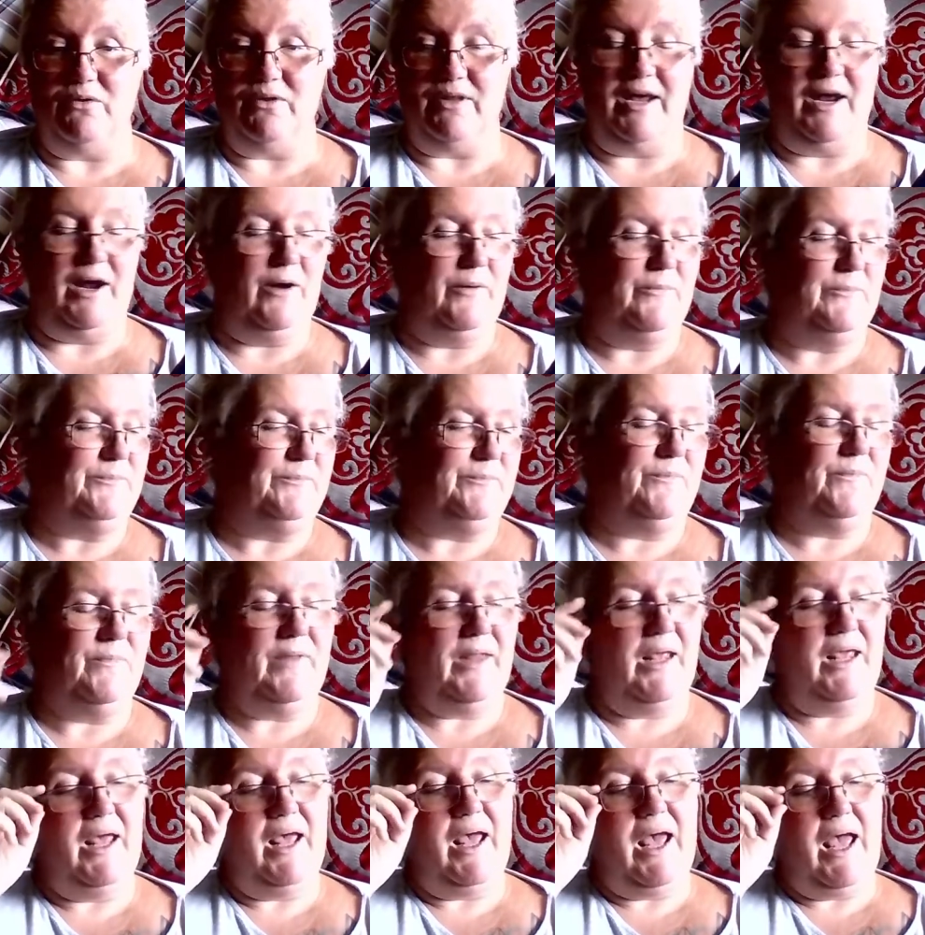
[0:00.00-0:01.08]
there.
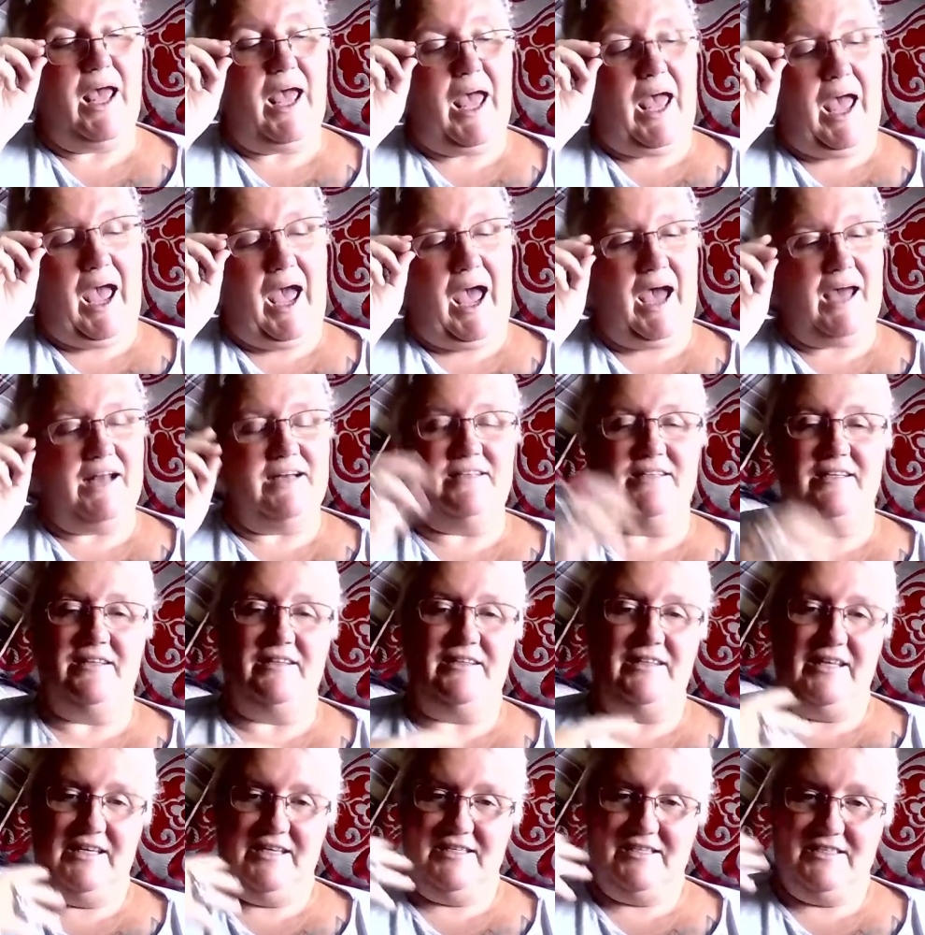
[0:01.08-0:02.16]
And
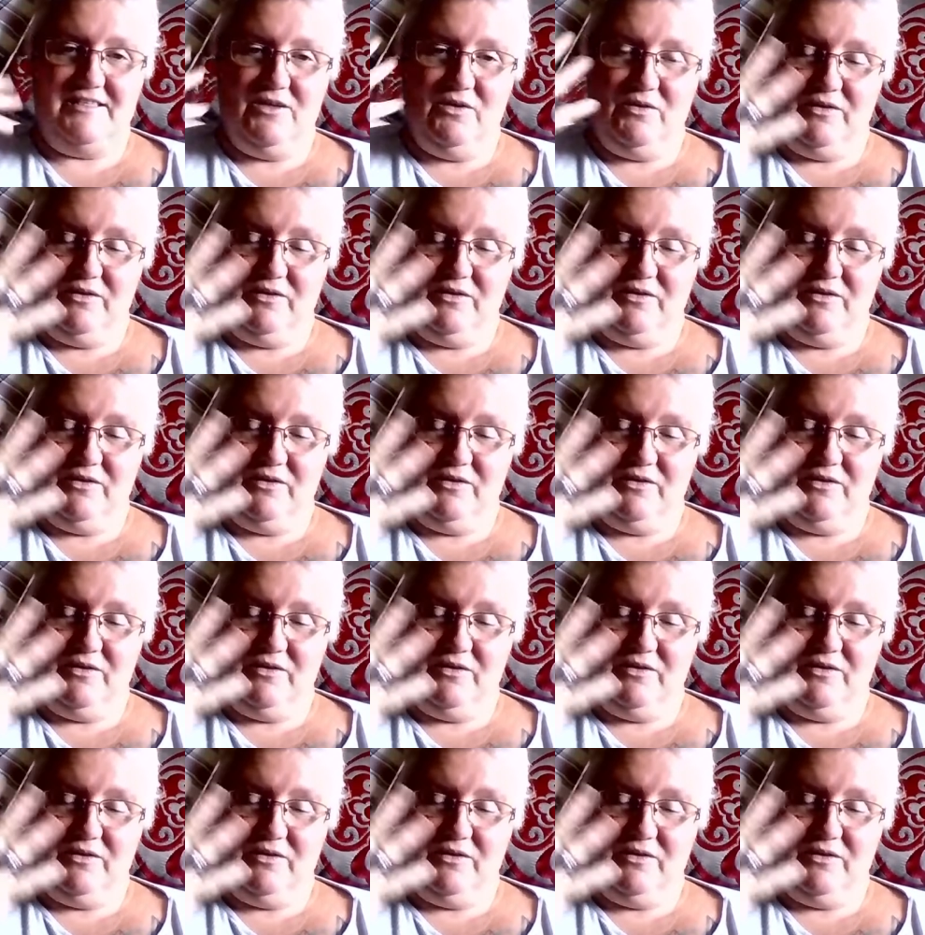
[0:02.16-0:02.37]
this